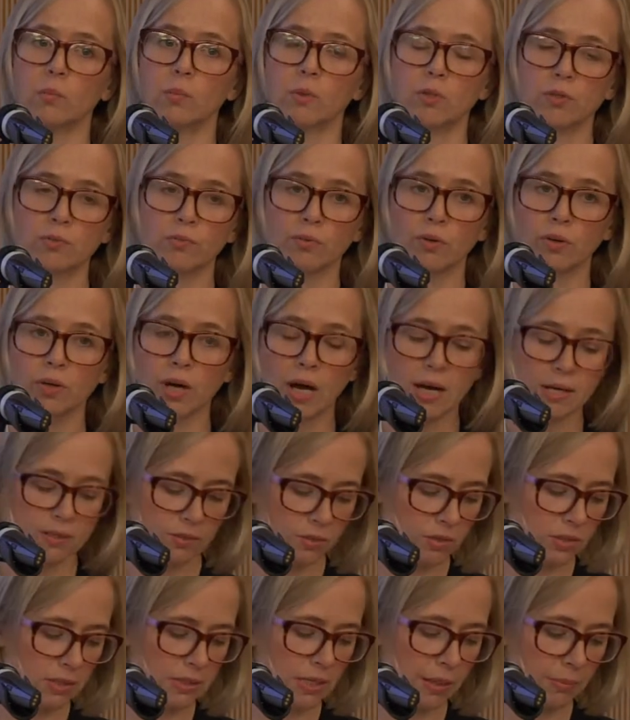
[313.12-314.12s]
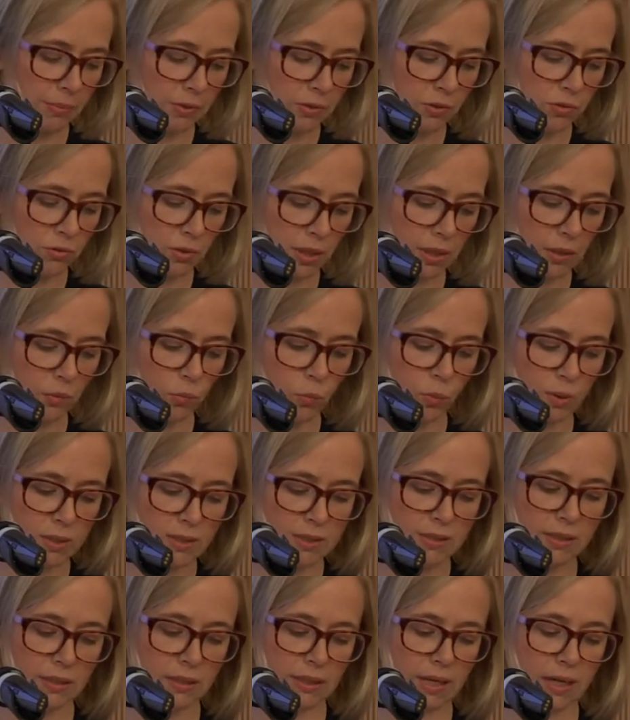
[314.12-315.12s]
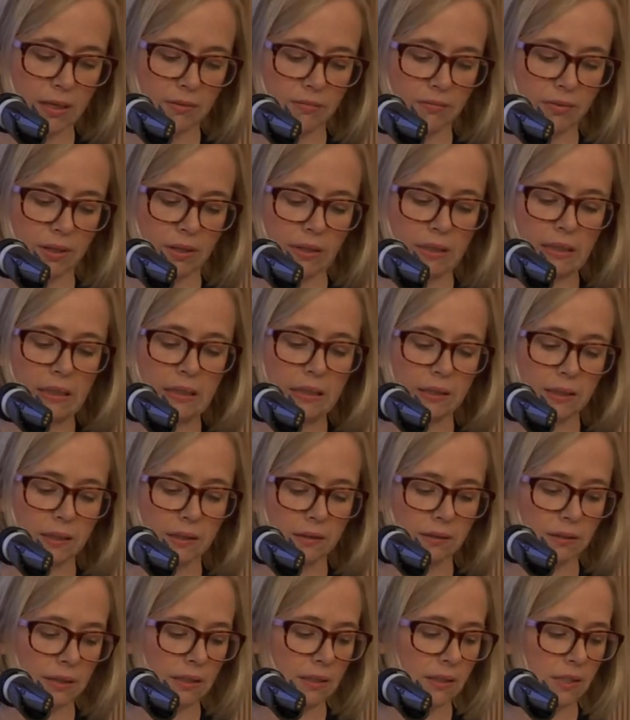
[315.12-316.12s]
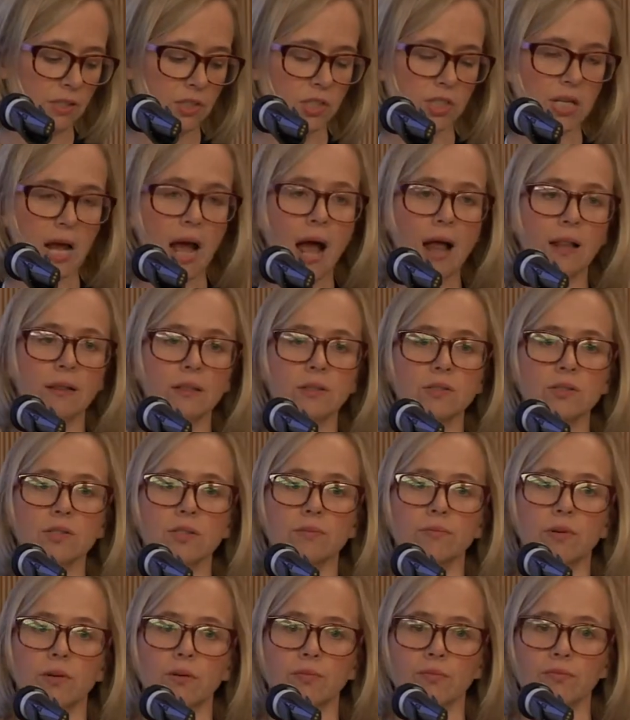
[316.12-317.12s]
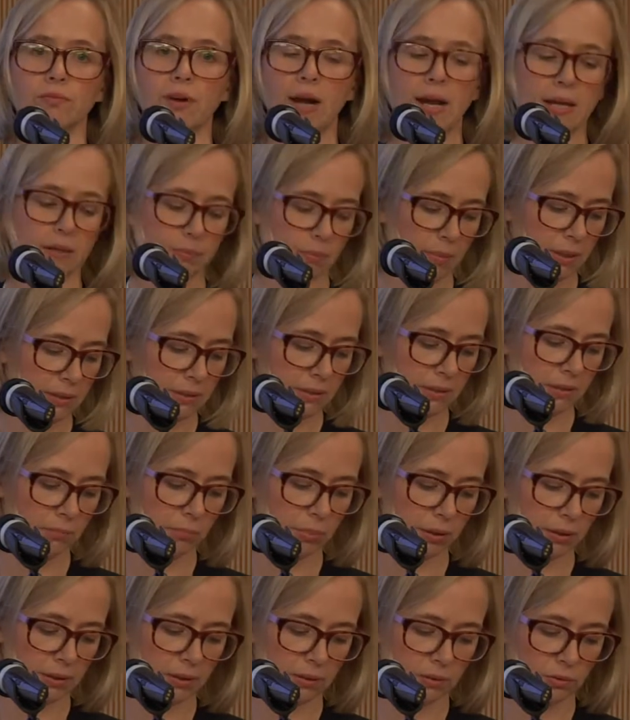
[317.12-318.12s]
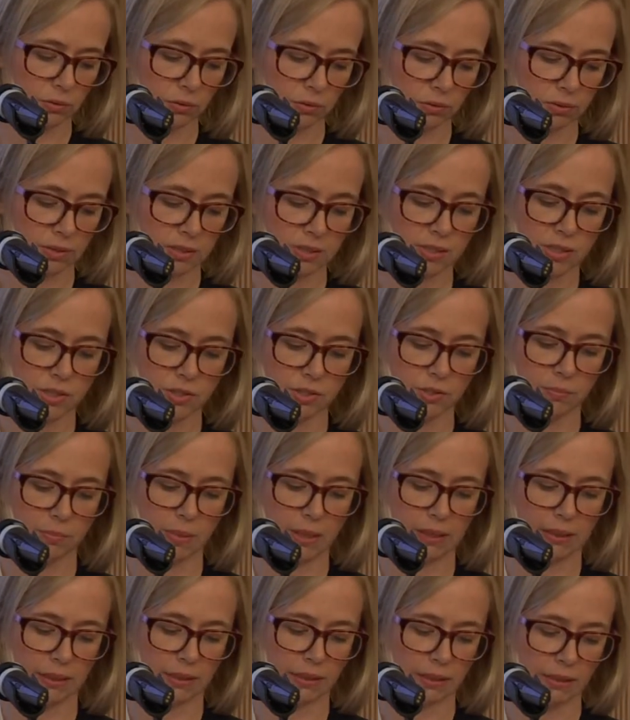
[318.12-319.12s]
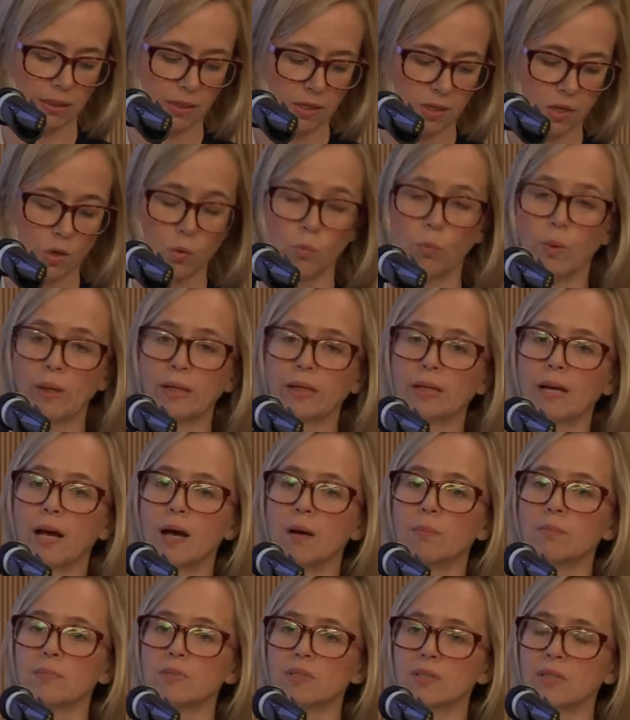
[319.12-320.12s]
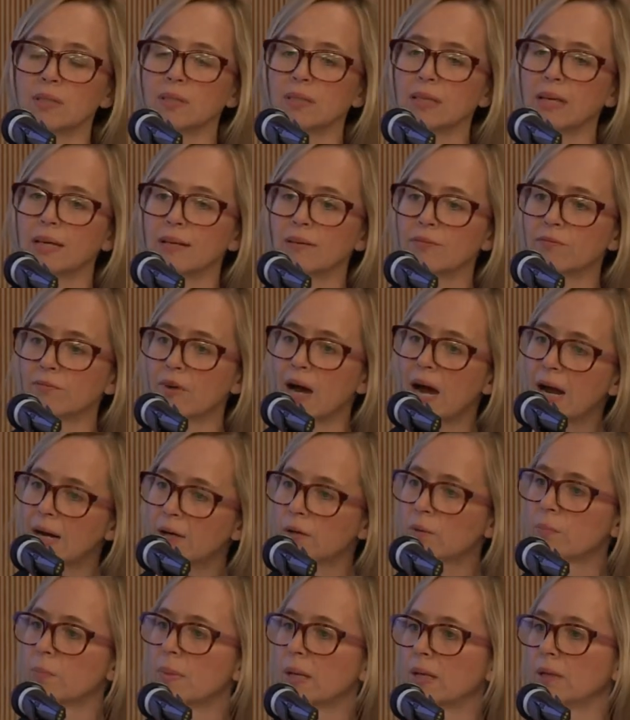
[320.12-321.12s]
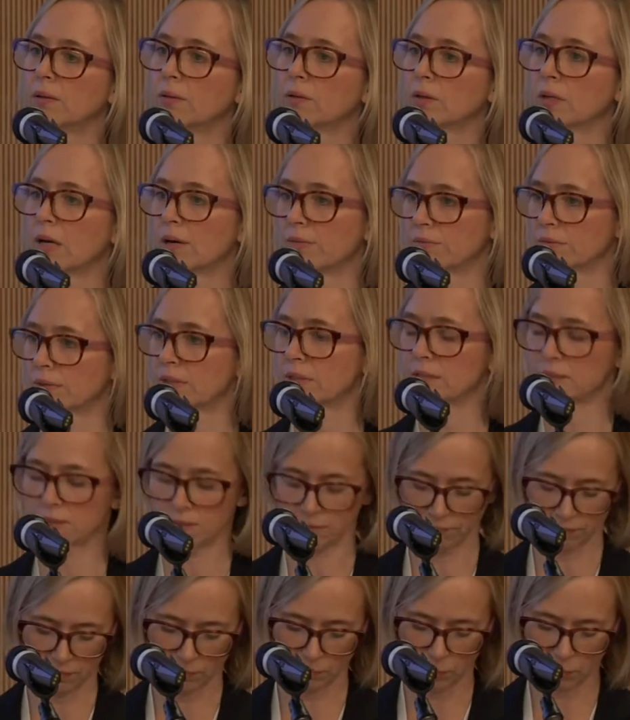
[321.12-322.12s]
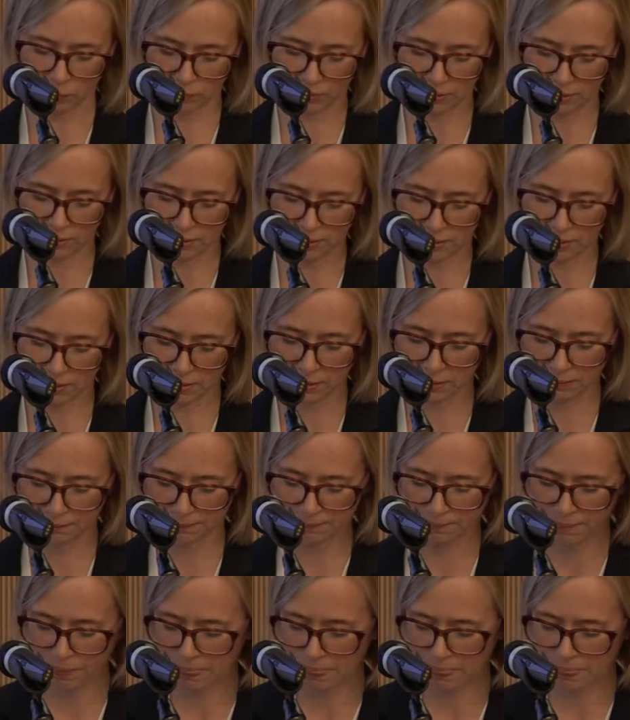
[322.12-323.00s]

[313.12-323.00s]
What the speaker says: which for us demonstrated once again very clearly the challenge of our fragmented political decision-making when it comes to the environmental governance of the Baltic Sea.